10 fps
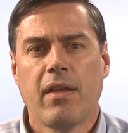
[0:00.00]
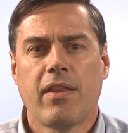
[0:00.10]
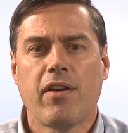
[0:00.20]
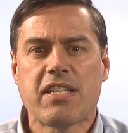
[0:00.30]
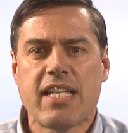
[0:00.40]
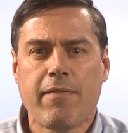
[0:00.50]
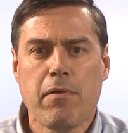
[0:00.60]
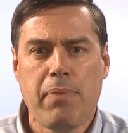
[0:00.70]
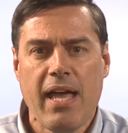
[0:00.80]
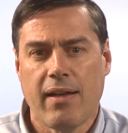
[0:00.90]
There has never
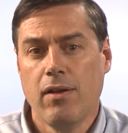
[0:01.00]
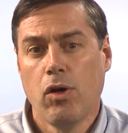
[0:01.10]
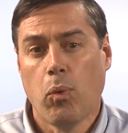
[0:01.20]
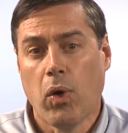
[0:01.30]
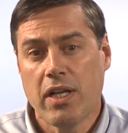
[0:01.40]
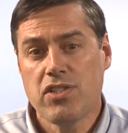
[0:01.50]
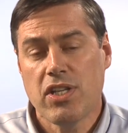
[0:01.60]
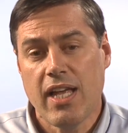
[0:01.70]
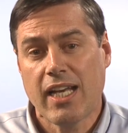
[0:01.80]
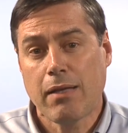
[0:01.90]
been one
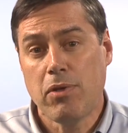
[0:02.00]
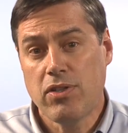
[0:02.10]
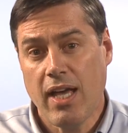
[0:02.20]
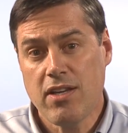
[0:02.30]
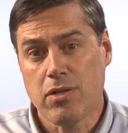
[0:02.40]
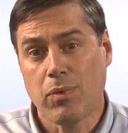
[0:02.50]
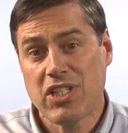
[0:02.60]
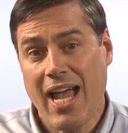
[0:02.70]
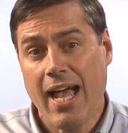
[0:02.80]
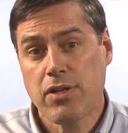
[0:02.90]
genetic mutation which
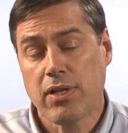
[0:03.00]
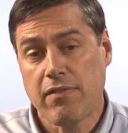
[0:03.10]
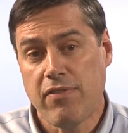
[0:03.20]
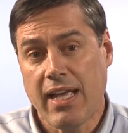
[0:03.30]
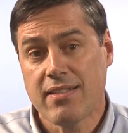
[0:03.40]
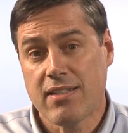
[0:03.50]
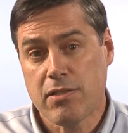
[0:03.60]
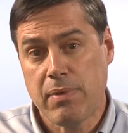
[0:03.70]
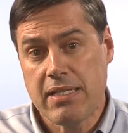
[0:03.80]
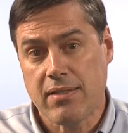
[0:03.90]
actually advanced a
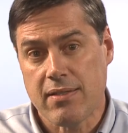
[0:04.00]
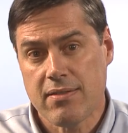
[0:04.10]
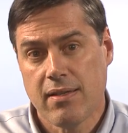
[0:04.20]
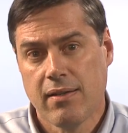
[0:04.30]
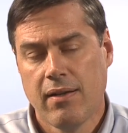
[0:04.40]
species.